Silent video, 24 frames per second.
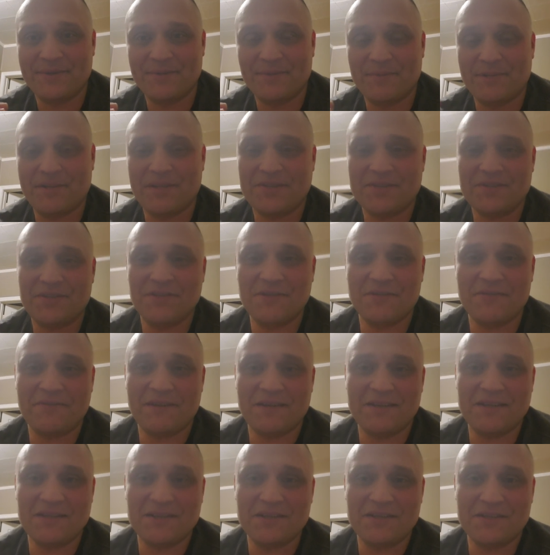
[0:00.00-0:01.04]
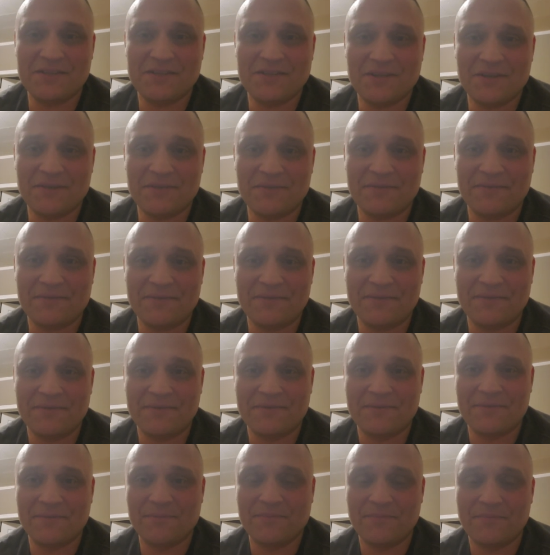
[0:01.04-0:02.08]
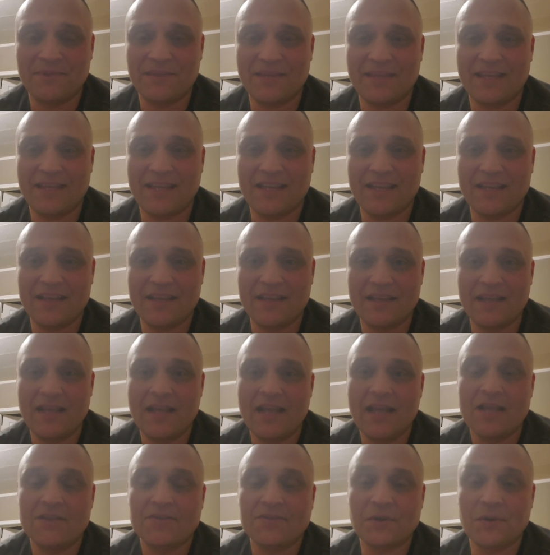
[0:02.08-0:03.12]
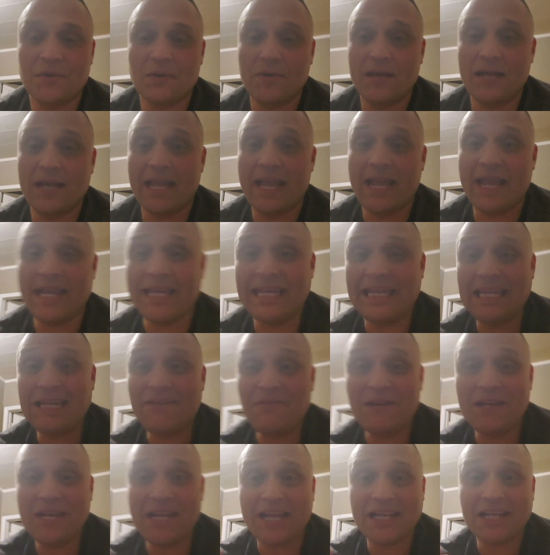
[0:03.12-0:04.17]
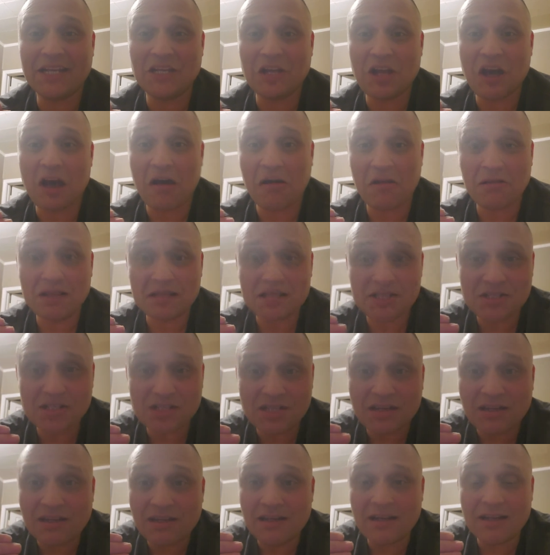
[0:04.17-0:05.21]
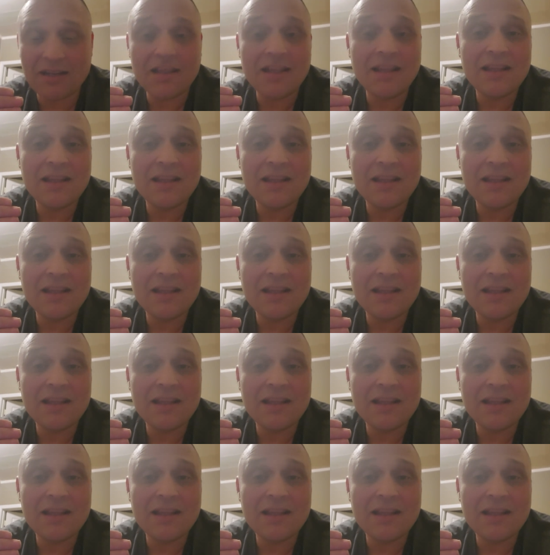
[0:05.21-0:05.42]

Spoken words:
because you defended yourself. Okay, so even acknowledging